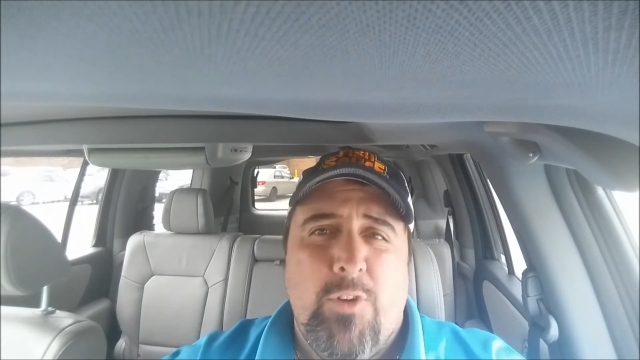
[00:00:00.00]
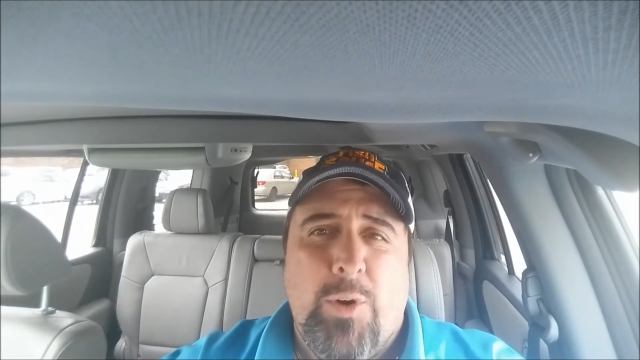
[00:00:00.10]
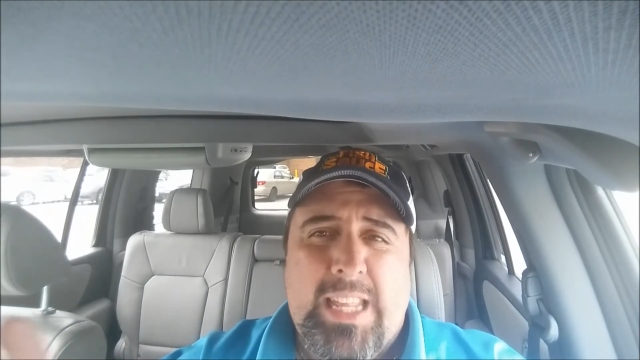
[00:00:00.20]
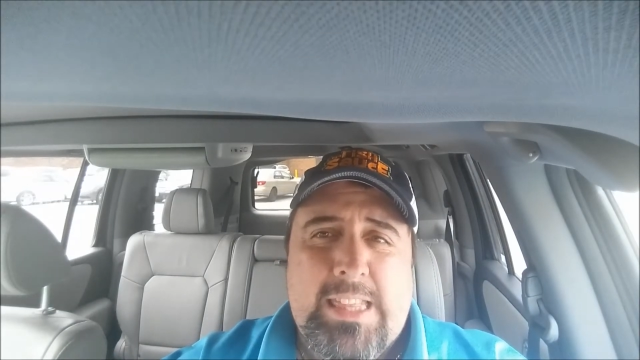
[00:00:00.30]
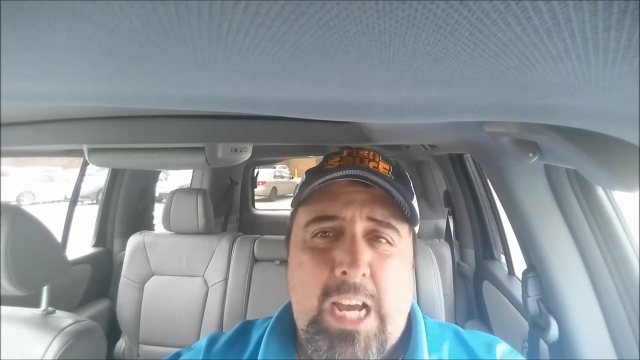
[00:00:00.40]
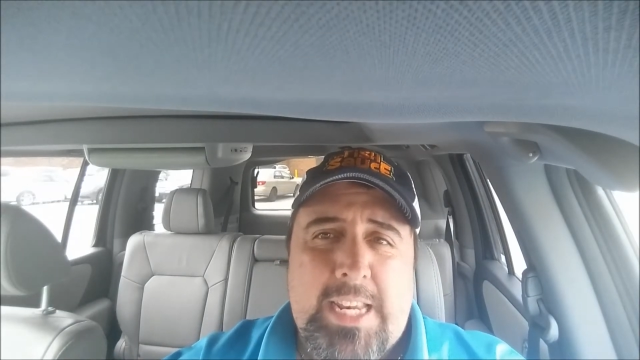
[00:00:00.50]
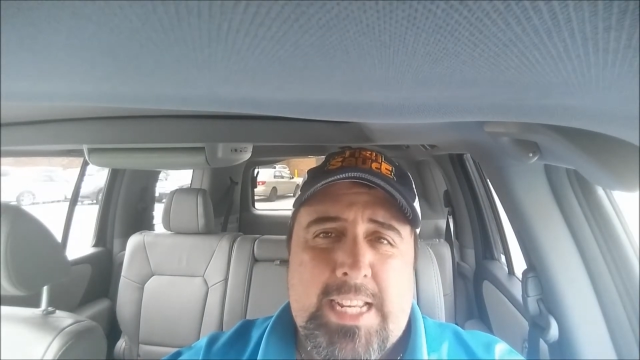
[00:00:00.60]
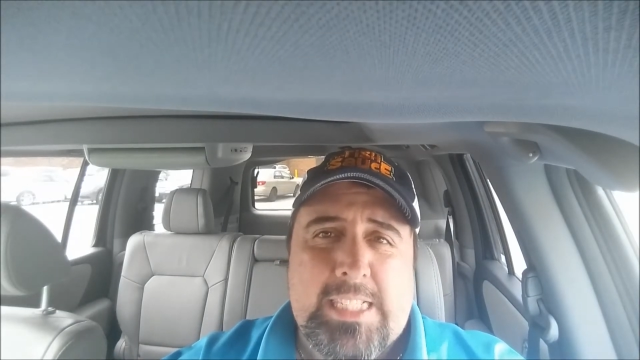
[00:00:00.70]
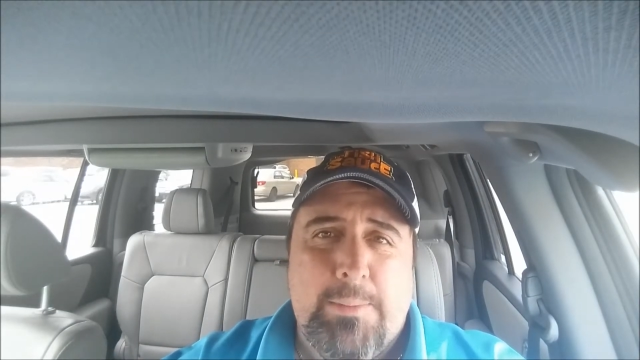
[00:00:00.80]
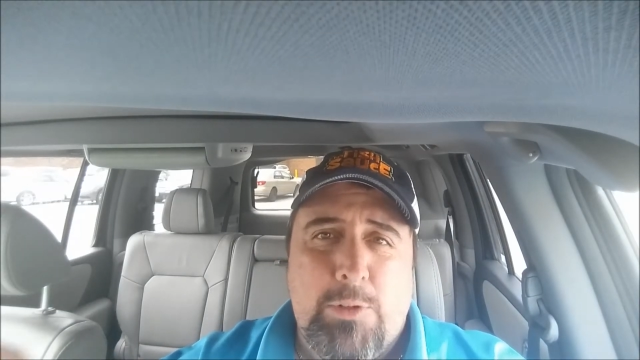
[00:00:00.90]
I've already done
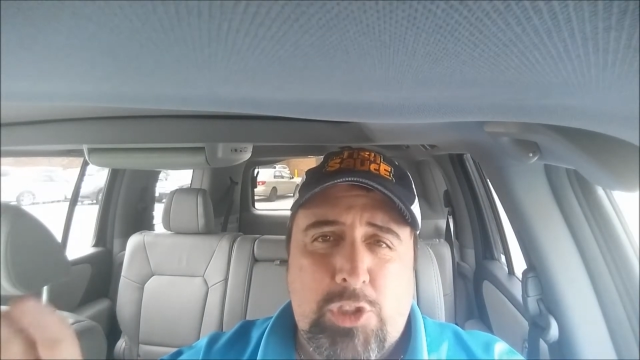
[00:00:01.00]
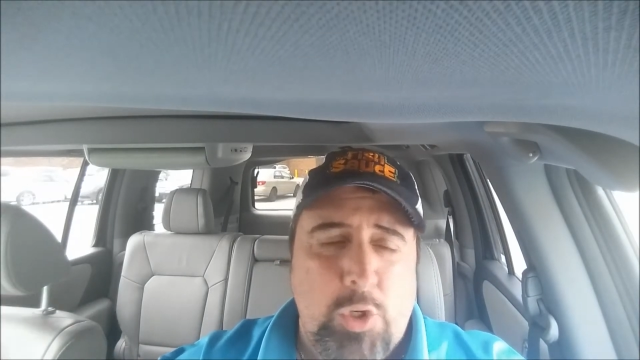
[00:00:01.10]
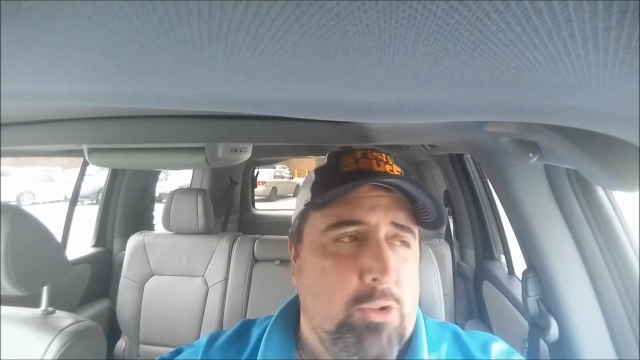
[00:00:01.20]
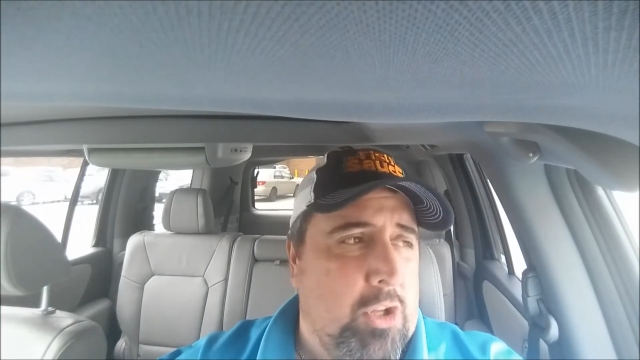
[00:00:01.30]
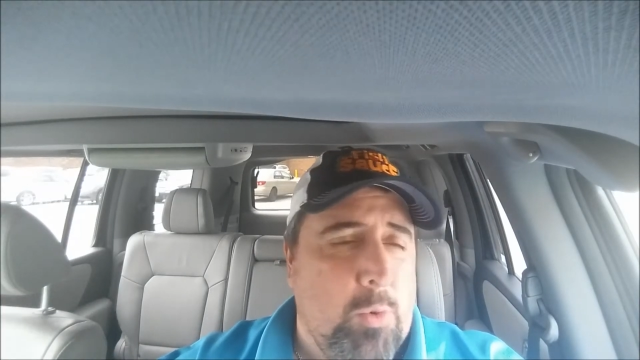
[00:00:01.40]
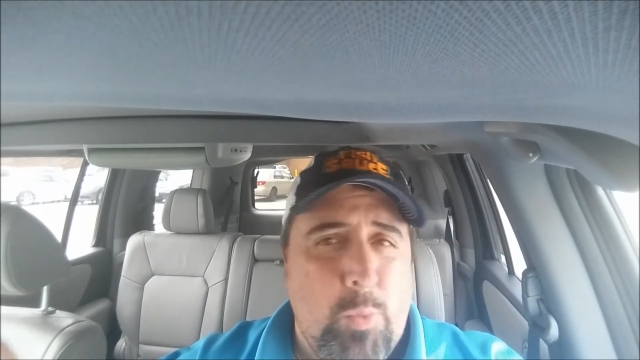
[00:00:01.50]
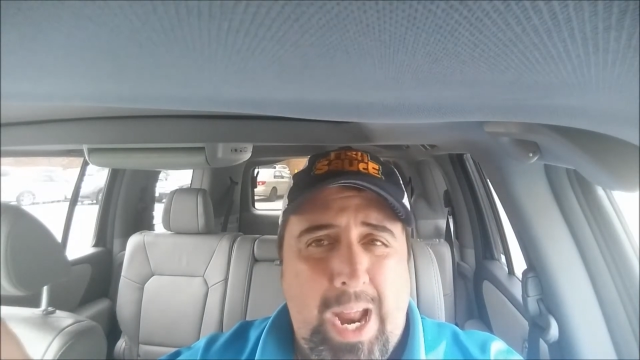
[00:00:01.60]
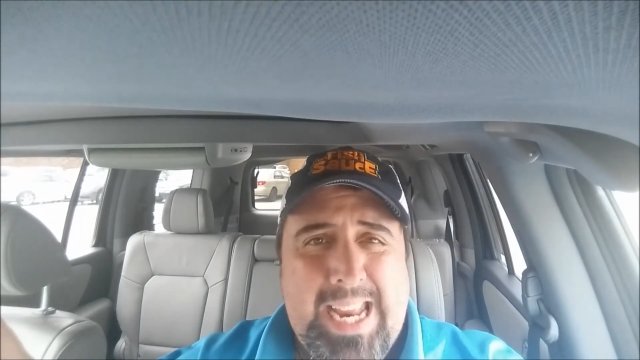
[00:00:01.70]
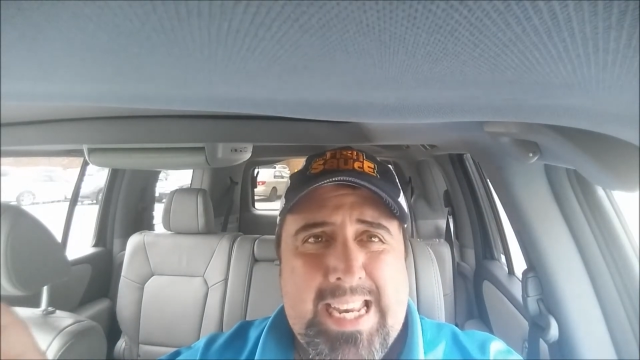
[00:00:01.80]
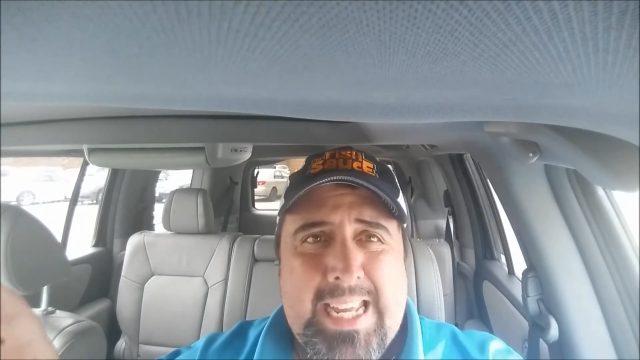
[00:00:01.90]
this. I'm going to show it to you
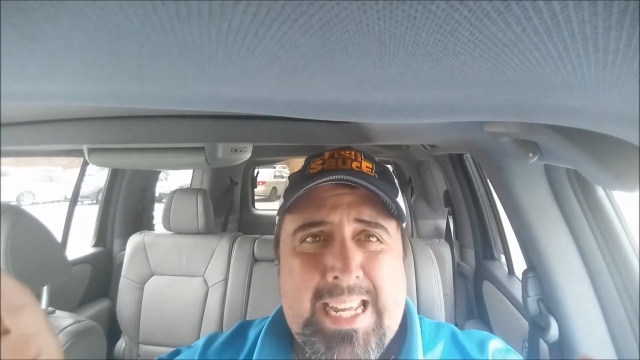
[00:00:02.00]
right